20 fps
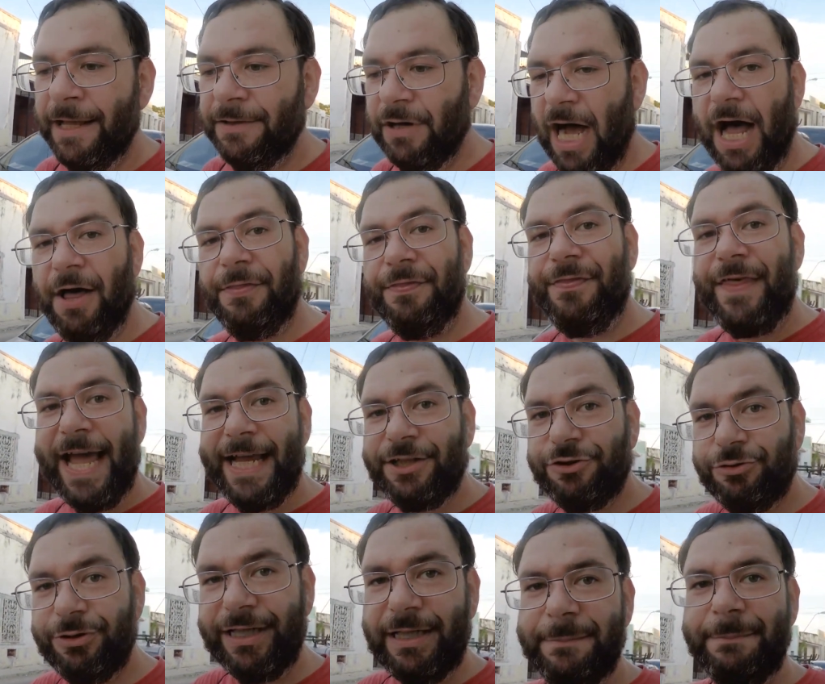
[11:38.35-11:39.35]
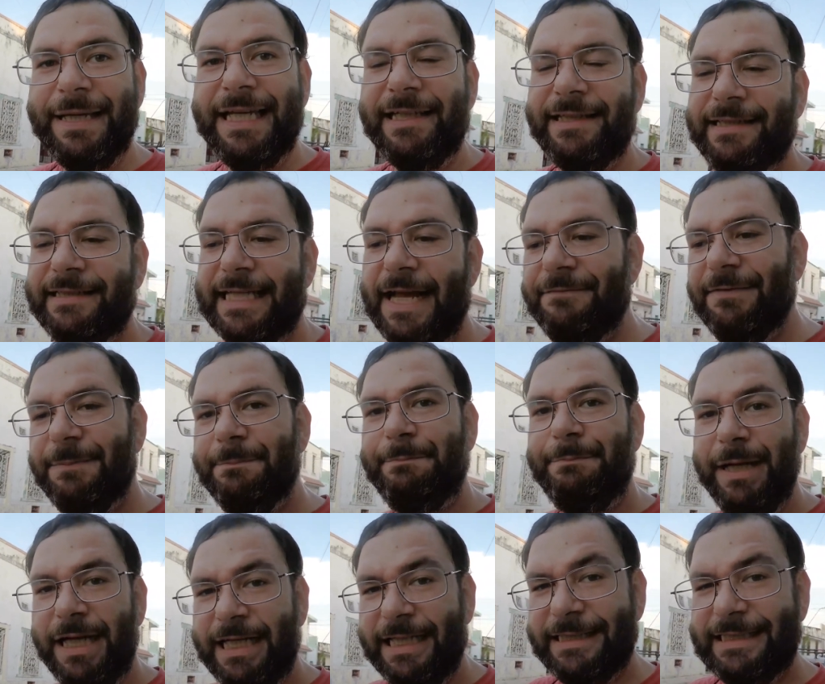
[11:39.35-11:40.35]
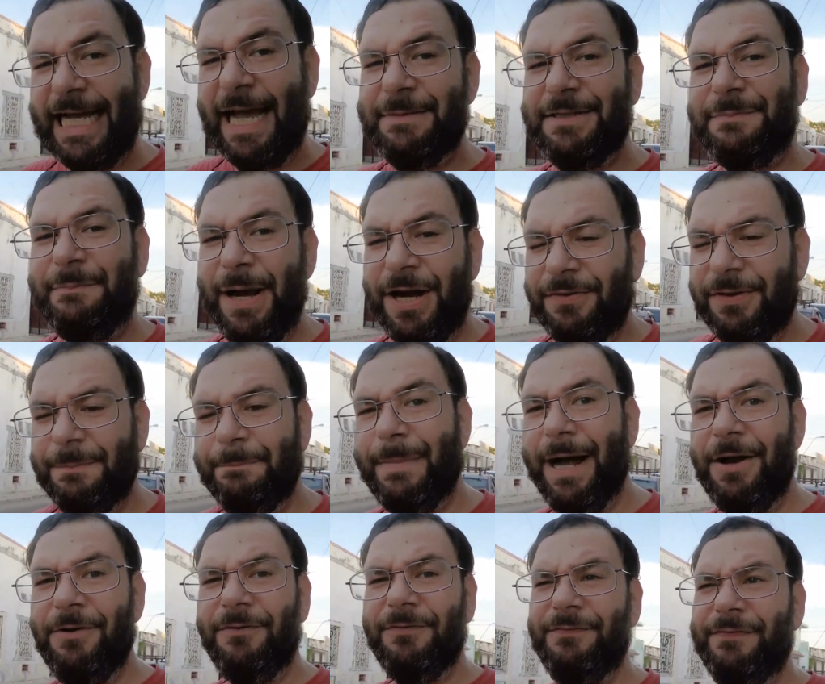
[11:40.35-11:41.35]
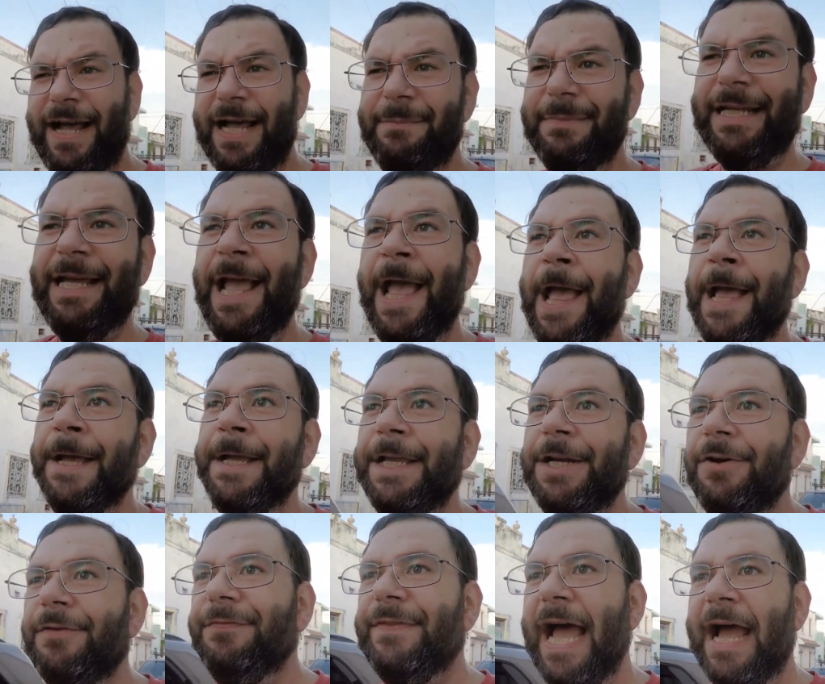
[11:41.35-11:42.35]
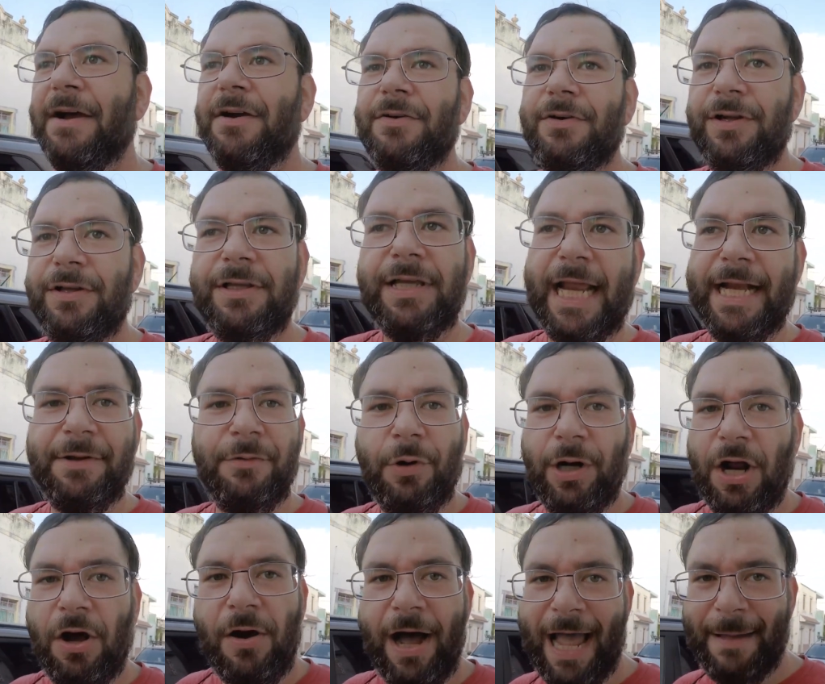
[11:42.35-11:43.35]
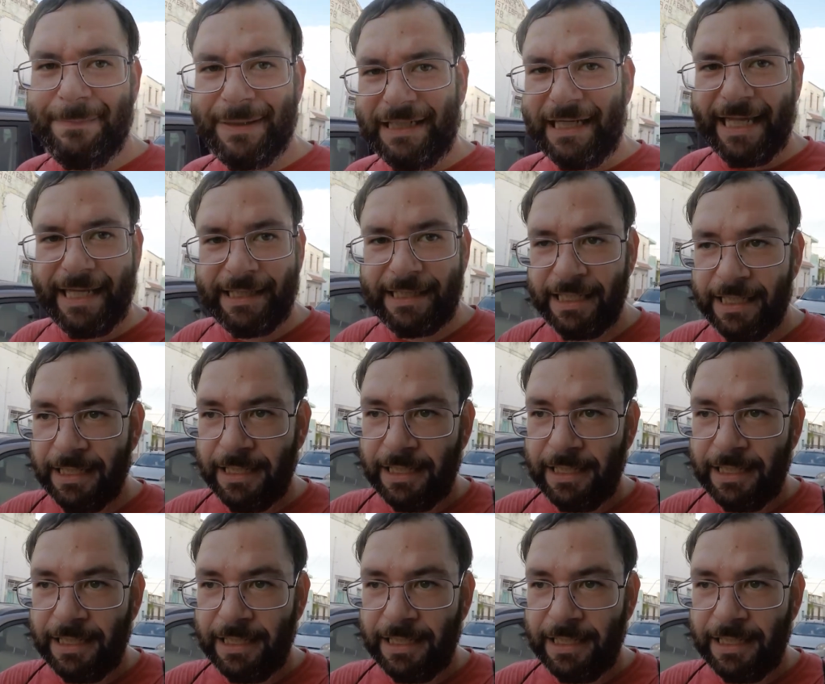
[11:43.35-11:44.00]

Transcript: how they treated me seven billion times better than my own family you know that and it would all happen like